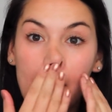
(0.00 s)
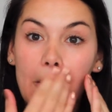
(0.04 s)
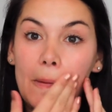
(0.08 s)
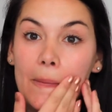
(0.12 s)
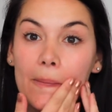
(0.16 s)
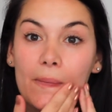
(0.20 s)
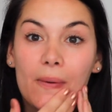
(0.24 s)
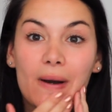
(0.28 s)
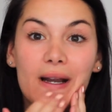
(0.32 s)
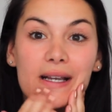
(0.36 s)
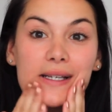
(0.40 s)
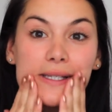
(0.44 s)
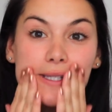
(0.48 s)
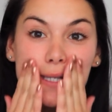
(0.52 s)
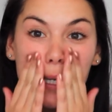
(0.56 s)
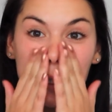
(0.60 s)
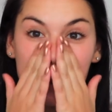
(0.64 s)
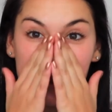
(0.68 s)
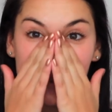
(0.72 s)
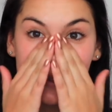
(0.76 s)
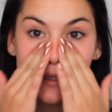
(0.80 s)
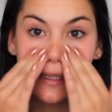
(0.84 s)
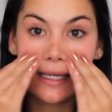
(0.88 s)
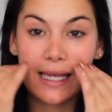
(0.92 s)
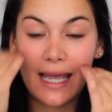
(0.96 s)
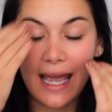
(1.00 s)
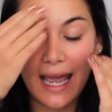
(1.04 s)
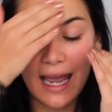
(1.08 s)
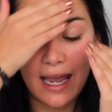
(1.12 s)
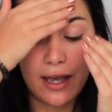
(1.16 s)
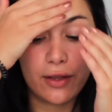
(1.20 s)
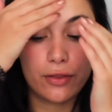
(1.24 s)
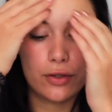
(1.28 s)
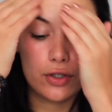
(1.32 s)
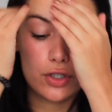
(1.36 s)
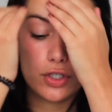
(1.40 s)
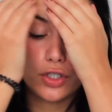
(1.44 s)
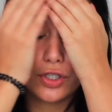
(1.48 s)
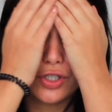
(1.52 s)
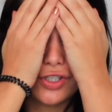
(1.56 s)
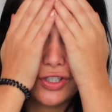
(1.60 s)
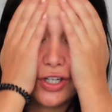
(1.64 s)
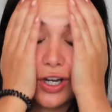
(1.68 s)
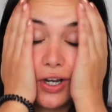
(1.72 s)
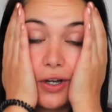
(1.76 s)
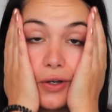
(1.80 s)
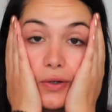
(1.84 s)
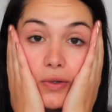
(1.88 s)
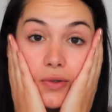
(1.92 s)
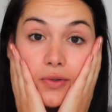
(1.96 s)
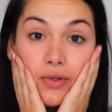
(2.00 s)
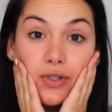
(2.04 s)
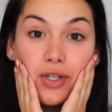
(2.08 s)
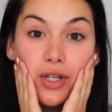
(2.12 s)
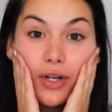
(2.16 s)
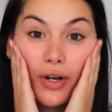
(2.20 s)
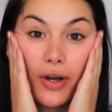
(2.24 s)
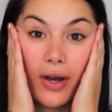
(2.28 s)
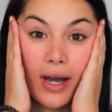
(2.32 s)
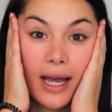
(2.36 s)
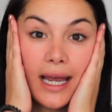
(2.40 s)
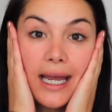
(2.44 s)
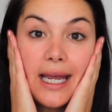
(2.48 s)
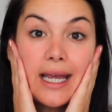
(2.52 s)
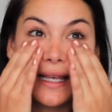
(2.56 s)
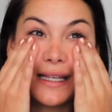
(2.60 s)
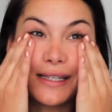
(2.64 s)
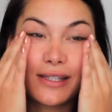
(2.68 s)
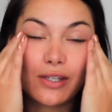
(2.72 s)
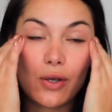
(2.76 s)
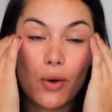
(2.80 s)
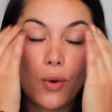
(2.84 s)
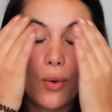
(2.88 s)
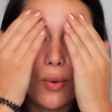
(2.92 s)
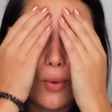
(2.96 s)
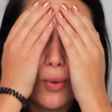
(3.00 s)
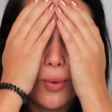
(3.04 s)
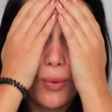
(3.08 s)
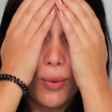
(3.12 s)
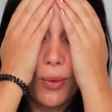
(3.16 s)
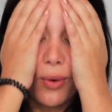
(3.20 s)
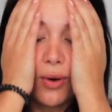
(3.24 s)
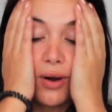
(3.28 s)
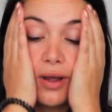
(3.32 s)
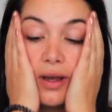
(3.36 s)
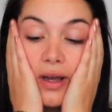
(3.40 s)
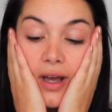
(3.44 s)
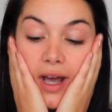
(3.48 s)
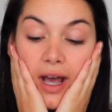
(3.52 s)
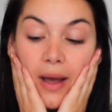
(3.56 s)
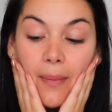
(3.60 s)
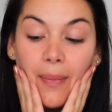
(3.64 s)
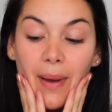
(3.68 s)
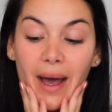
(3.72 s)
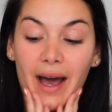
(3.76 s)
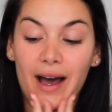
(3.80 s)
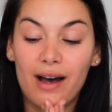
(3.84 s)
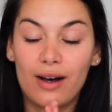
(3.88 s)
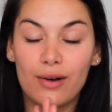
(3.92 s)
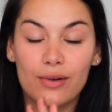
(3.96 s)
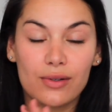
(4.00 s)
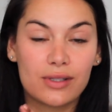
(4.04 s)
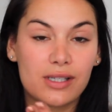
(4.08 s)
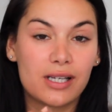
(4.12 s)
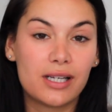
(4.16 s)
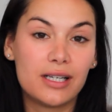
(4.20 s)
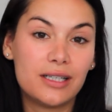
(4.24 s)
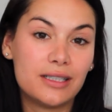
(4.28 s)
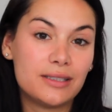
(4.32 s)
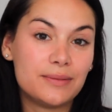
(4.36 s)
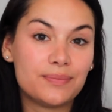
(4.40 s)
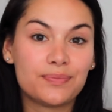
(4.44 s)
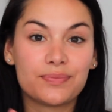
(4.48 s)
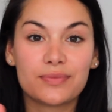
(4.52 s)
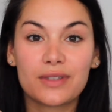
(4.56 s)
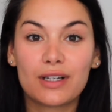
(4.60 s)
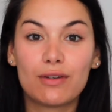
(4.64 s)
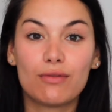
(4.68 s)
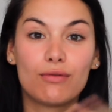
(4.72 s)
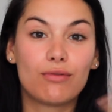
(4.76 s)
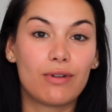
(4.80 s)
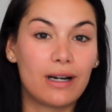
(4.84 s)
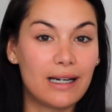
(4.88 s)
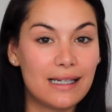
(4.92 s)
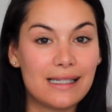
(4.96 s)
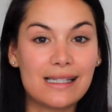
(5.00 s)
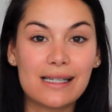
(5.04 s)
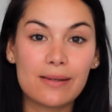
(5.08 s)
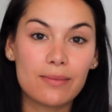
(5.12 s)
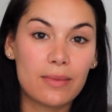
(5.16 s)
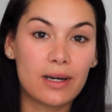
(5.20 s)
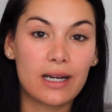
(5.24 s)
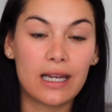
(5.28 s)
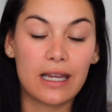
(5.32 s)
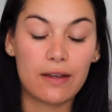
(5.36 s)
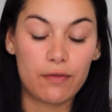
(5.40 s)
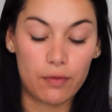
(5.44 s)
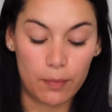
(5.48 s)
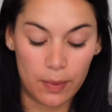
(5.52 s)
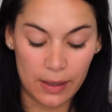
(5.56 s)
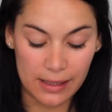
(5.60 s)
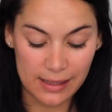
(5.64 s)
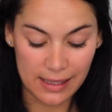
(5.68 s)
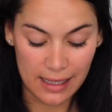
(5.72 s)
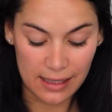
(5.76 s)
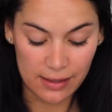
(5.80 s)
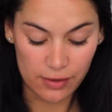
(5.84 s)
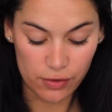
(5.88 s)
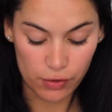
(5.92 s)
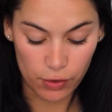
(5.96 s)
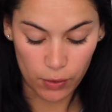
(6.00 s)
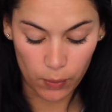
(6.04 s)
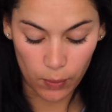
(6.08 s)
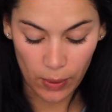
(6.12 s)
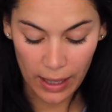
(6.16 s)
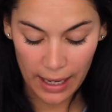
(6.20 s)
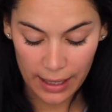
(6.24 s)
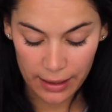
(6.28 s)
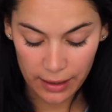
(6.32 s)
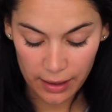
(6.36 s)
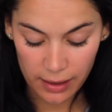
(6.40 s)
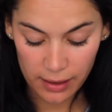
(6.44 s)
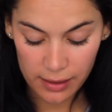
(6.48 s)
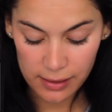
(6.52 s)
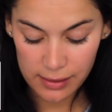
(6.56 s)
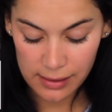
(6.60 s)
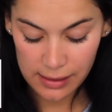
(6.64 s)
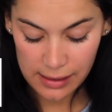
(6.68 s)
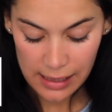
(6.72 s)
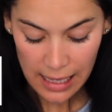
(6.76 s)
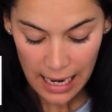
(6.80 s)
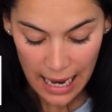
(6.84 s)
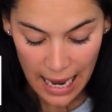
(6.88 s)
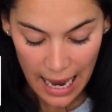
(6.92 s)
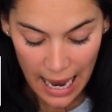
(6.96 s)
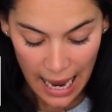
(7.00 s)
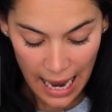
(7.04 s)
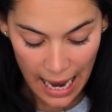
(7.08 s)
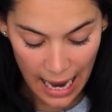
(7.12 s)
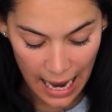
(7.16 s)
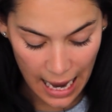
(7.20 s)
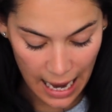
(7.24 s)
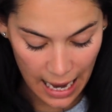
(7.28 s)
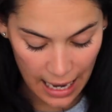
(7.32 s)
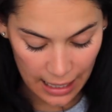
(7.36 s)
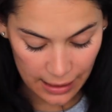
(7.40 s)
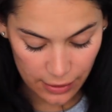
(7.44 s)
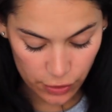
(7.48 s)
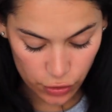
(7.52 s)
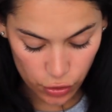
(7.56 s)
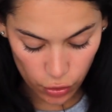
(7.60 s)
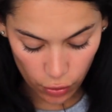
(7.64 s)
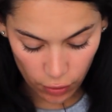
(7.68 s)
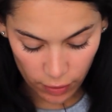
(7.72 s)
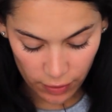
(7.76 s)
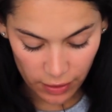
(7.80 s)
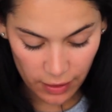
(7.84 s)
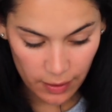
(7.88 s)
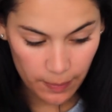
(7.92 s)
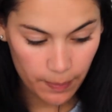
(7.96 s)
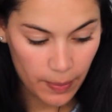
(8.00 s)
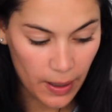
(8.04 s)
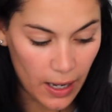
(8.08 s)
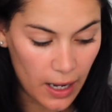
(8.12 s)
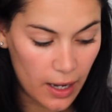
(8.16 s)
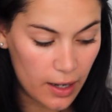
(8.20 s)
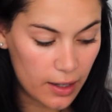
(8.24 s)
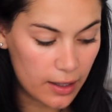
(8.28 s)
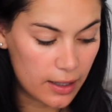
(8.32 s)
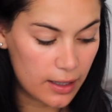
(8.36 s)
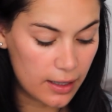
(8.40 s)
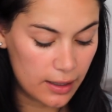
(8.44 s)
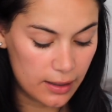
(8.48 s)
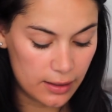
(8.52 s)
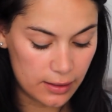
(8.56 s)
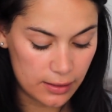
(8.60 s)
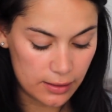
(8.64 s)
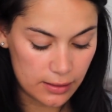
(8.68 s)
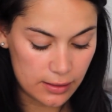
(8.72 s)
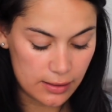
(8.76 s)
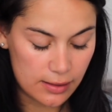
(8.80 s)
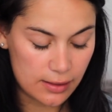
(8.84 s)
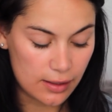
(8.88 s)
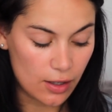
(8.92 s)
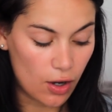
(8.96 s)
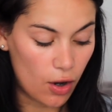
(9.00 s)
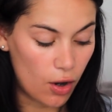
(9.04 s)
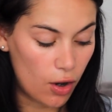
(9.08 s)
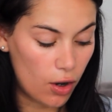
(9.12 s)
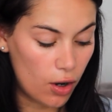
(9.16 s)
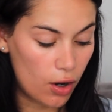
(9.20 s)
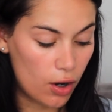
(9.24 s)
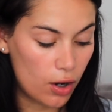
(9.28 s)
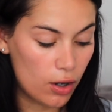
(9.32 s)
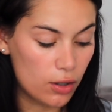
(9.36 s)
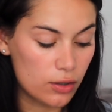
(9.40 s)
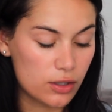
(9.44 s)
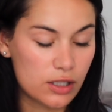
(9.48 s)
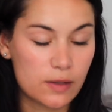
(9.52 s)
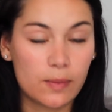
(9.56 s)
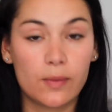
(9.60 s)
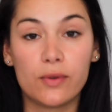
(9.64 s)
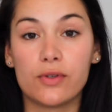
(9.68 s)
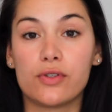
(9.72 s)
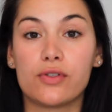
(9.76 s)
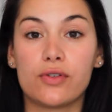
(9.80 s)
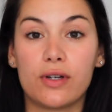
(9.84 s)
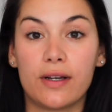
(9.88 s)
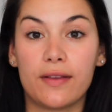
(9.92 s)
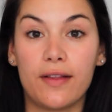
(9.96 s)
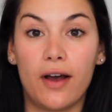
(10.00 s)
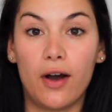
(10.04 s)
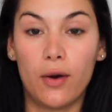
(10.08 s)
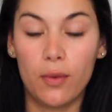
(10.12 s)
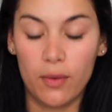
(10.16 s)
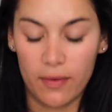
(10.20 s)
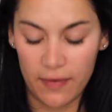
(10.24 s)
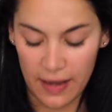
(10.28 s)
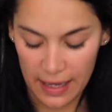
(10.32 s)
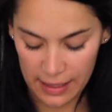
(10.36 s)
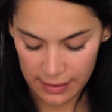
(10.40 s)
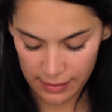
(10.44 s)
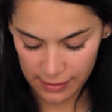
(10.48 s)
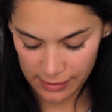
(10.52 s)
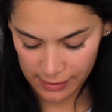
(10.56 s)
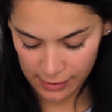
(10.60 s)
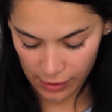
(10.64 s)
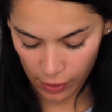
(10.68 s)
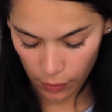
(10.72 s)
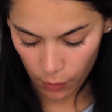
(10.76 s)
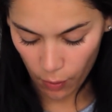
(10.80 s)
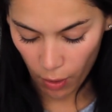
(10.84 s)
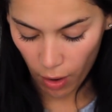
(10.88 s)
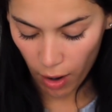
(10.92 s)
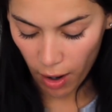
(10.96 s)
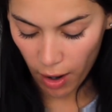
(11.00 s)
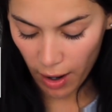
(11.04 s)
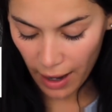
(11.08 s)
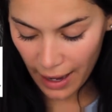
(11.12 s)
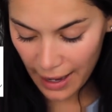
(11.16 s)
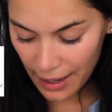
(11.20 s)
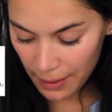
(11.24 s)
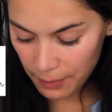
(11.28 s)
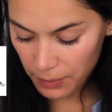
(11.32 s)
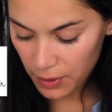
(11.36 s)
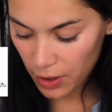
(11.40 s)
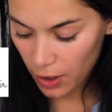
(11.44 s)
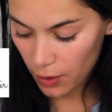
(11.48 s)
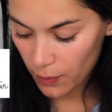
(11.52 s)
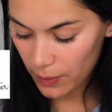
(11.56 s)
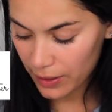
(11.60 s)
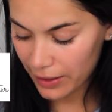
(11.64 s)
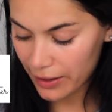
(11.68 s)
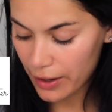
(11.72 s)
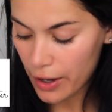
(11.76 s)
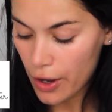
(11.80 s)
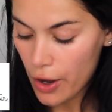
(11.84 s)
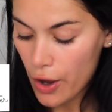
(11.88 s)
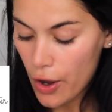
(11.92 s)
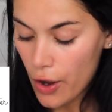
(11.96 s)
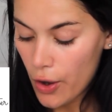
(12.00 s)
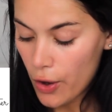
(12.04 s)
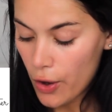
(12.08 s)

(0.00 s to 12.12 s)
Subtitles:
the breast cancer care, the show tonight. It's all about raising money for breast cancer awareness, and Dorothy Perkins are sponsoring the whole event. So I am going